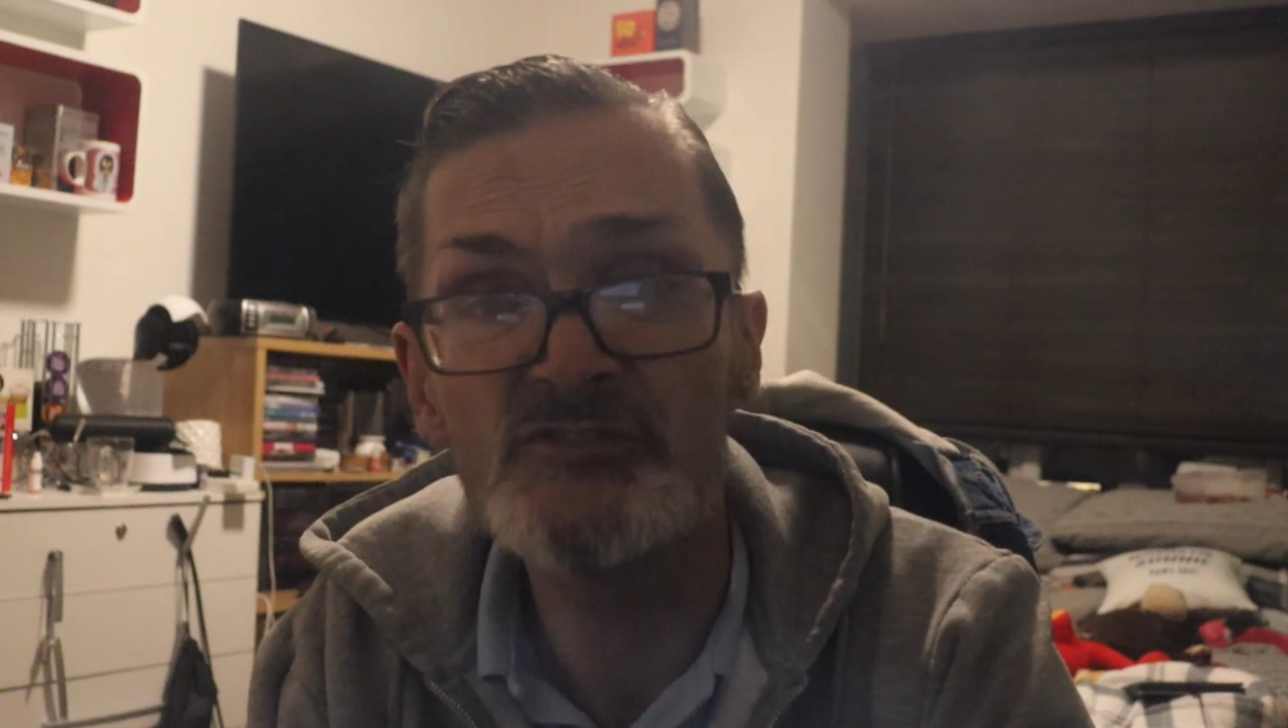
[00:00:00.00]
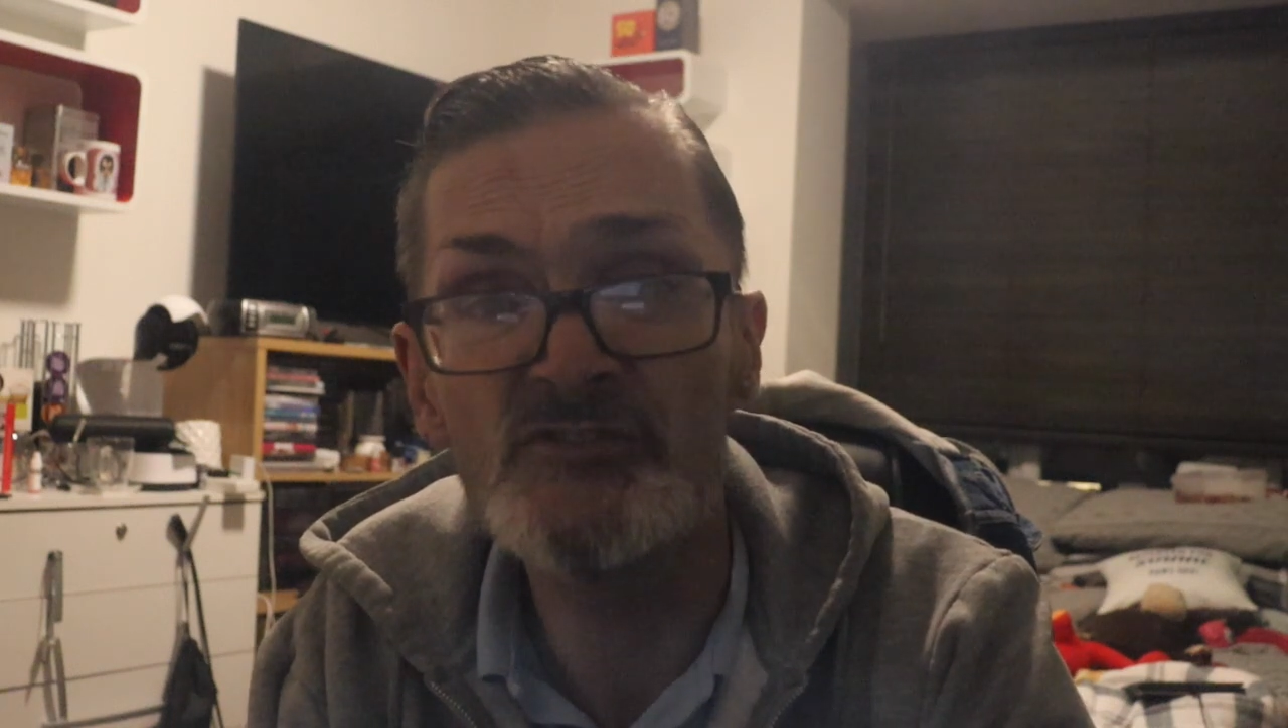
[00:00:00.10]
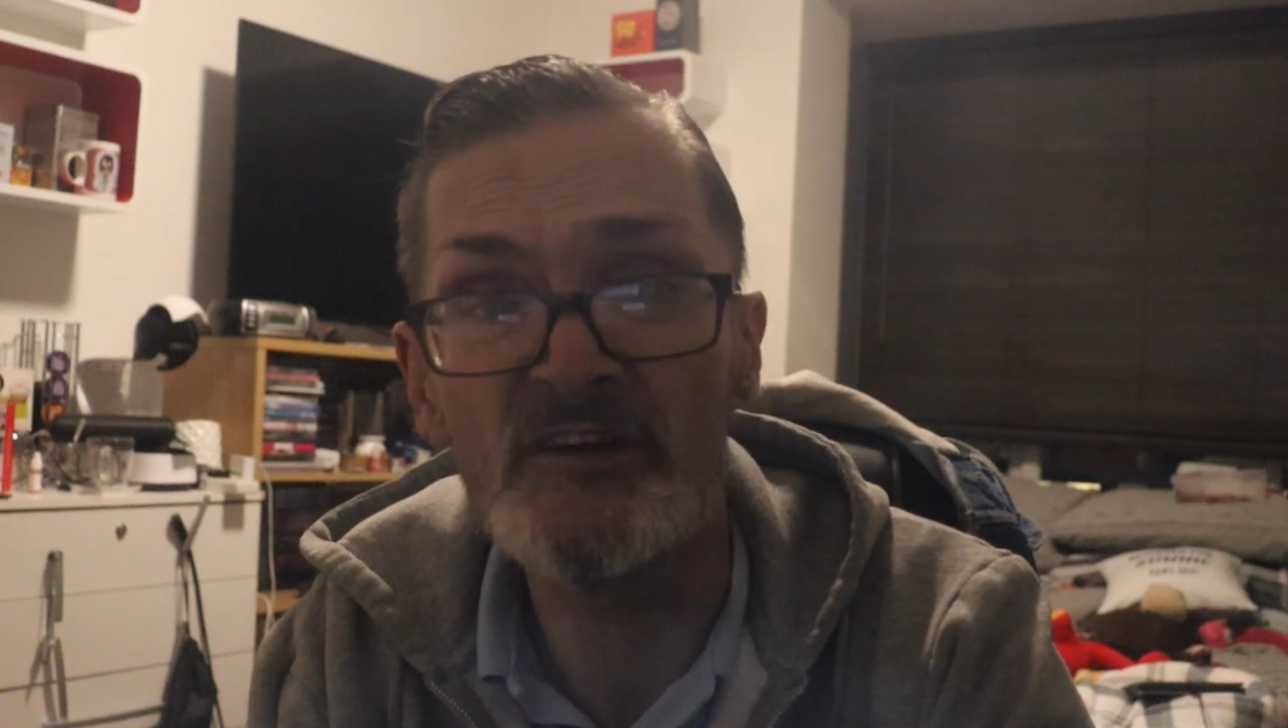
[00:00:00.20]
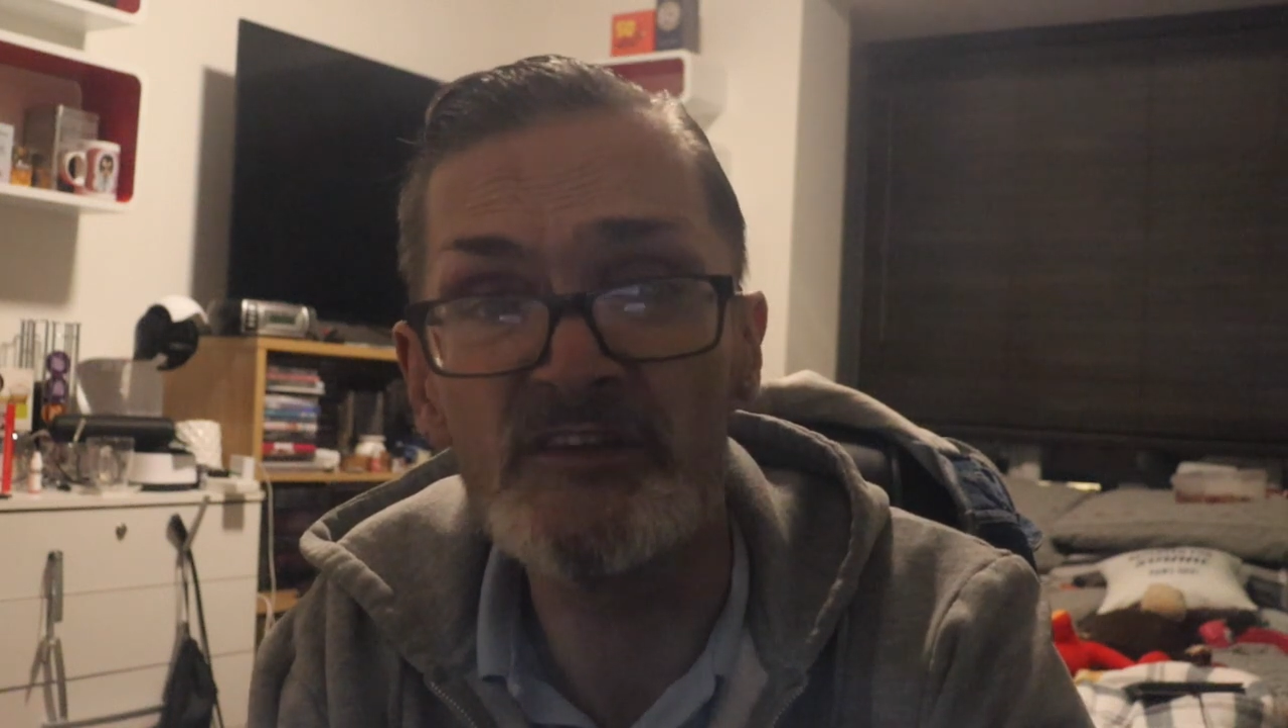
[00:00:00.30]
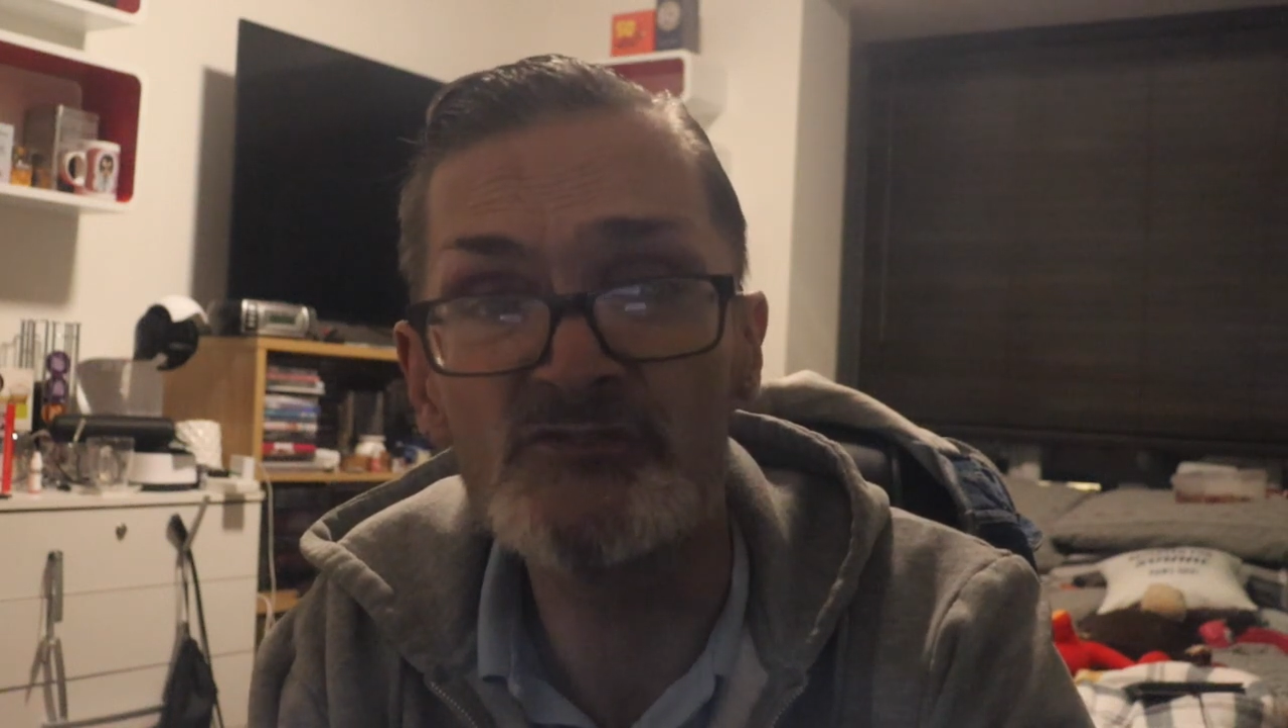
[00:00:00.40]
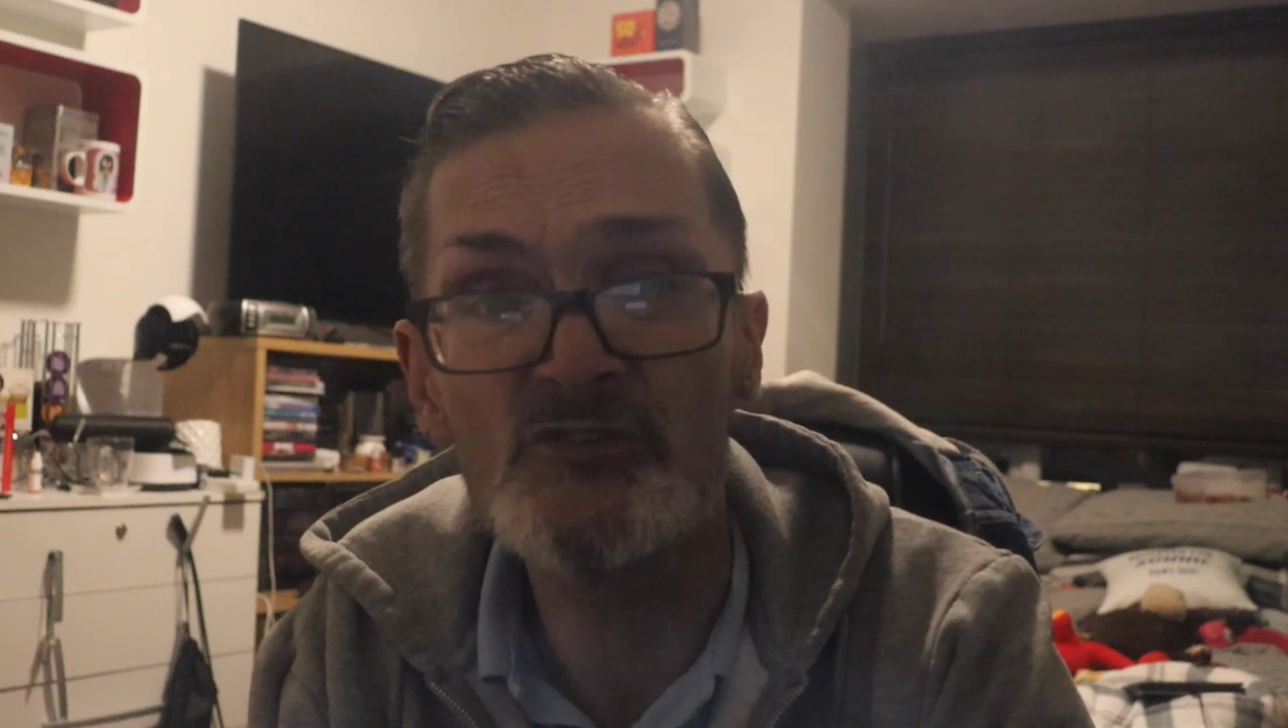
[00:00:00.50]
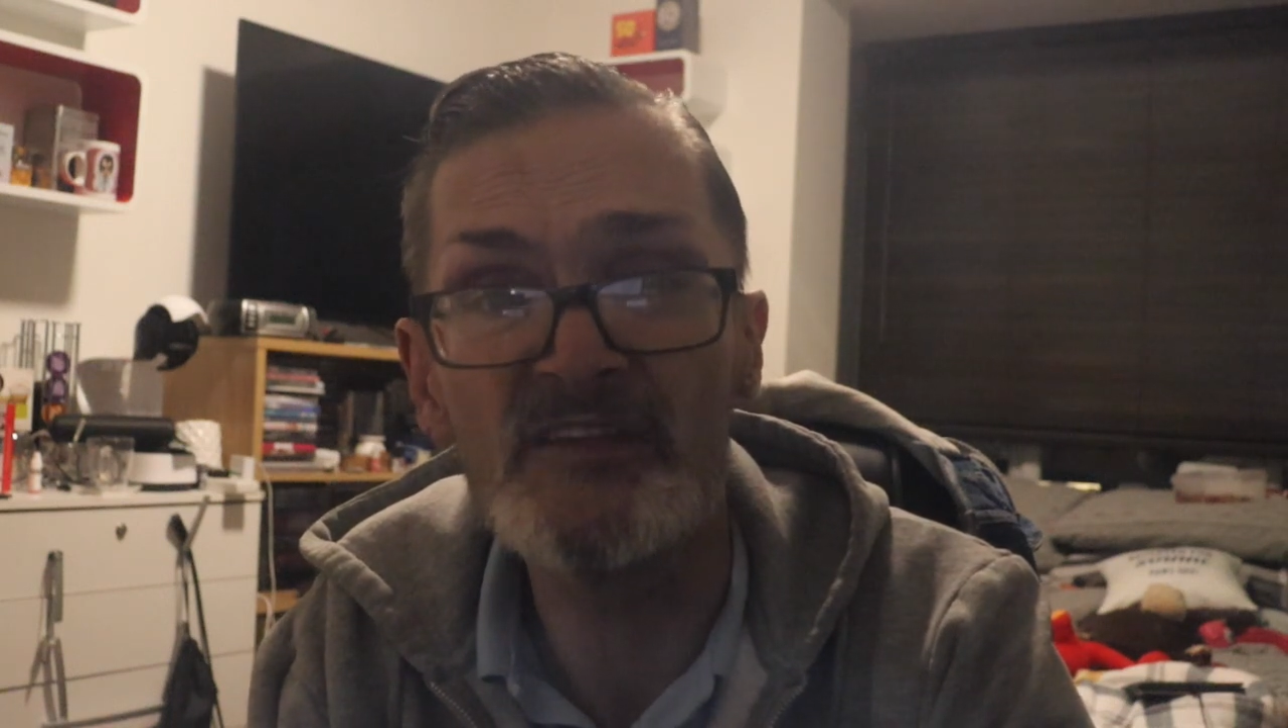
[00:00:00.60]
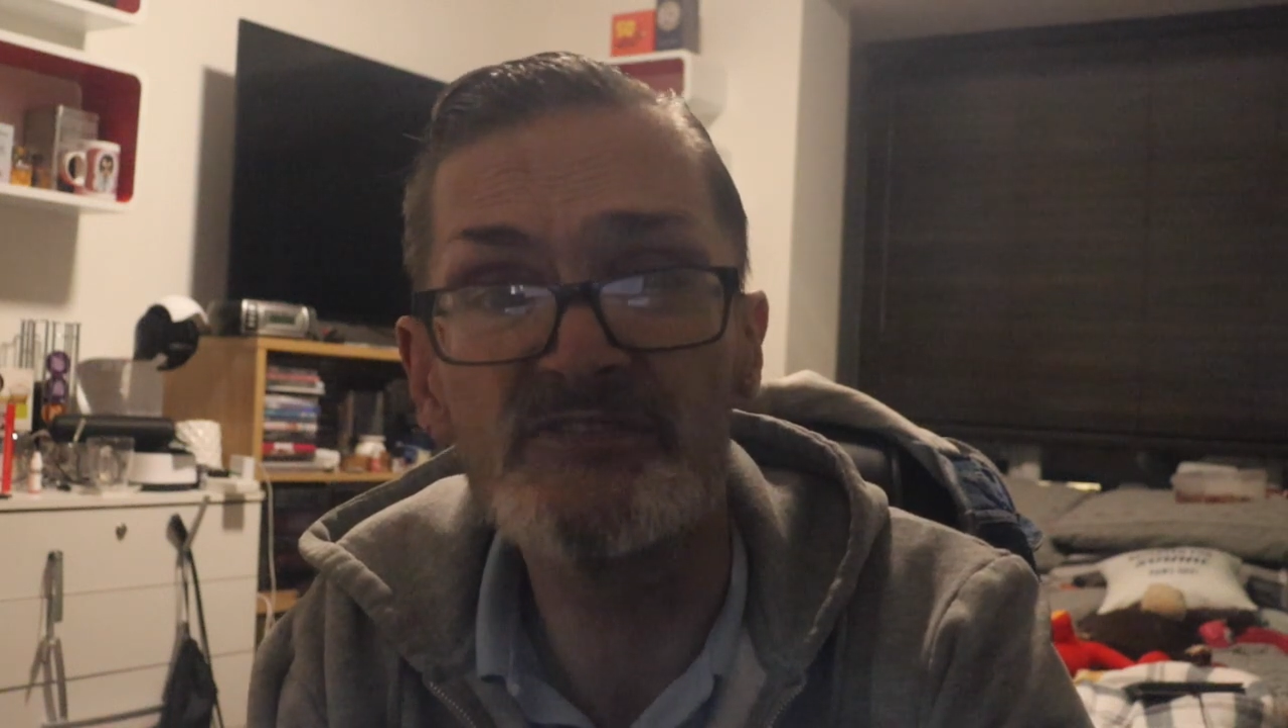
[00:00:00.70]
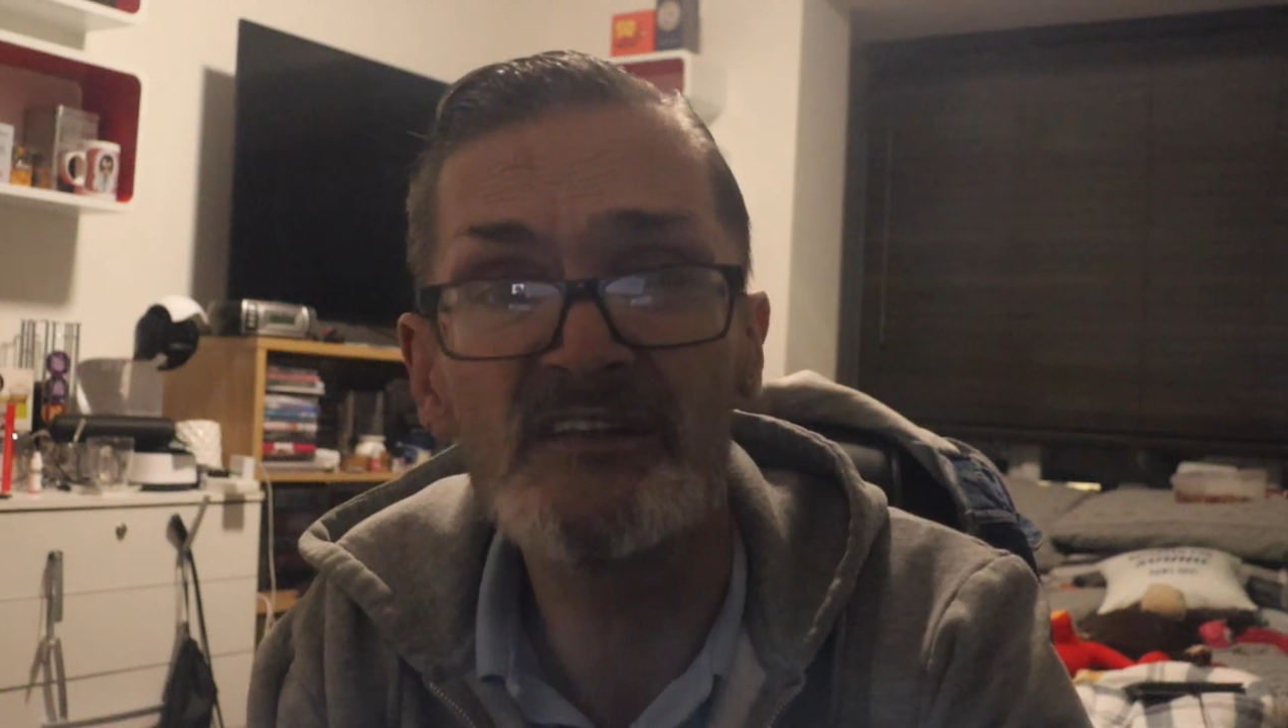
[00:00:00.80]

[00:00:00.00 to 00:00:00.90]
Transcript: attorney tried to